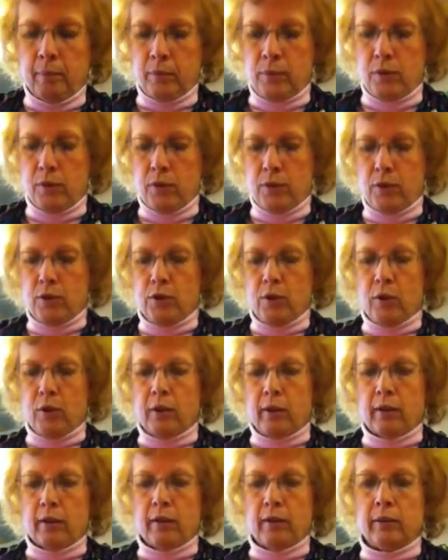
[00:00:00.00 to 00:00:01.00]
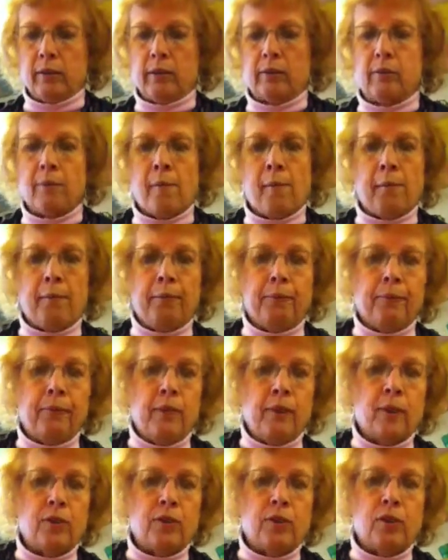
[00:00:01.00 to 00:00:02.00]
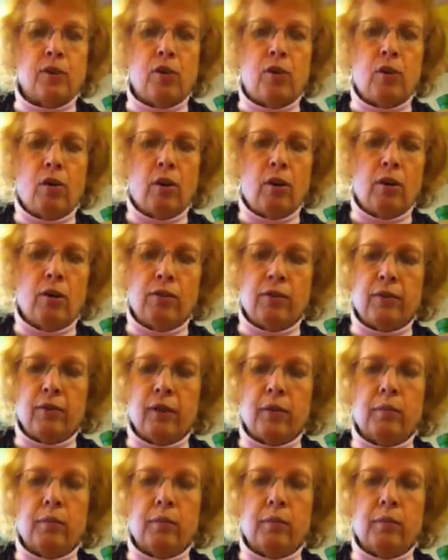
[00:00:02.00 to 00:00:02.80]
through the drawing. Now to carve,